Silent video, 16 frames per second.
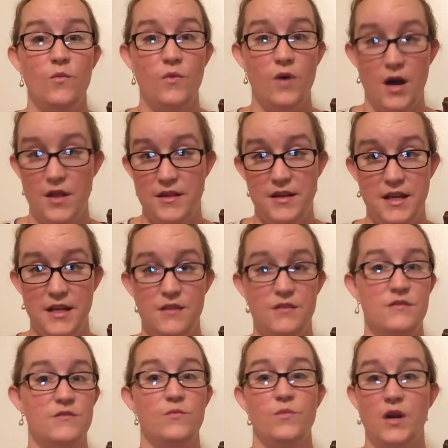on the
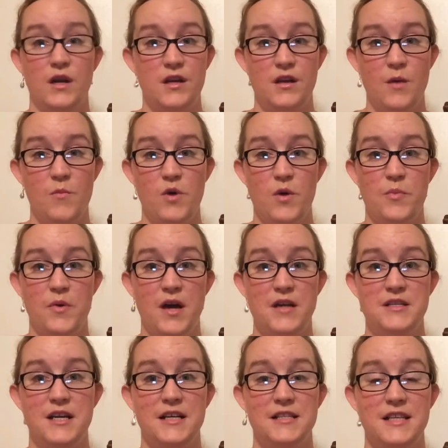needles, working on more
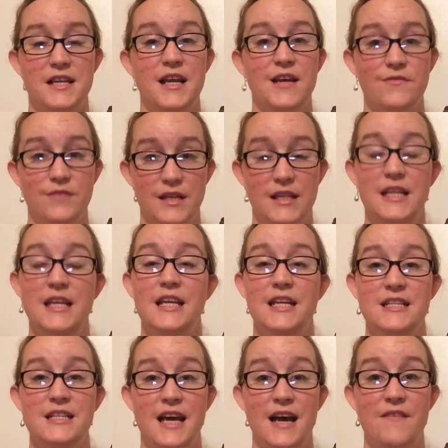projects, and I really
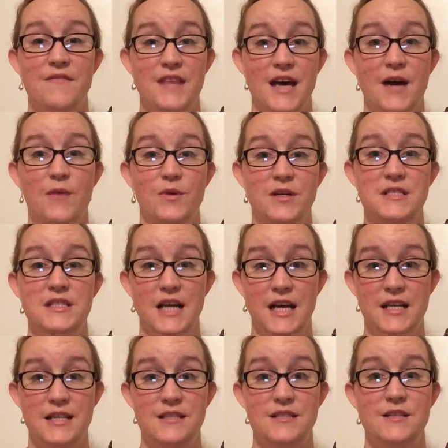needed to have that one
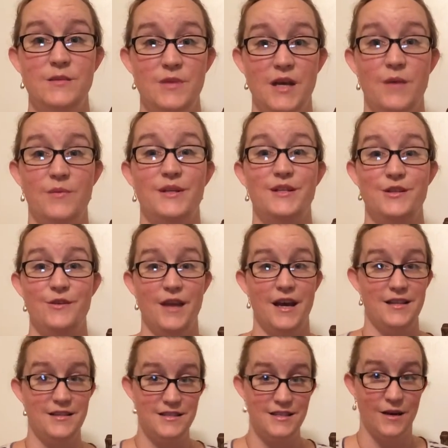done to be able to do
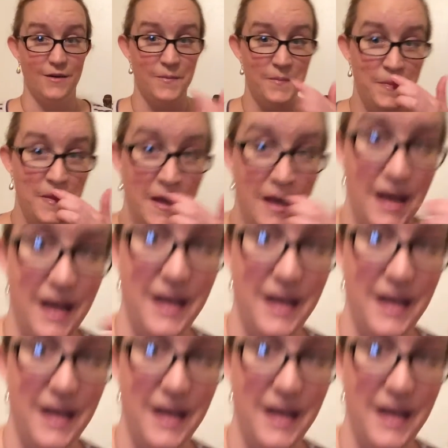that. So I'm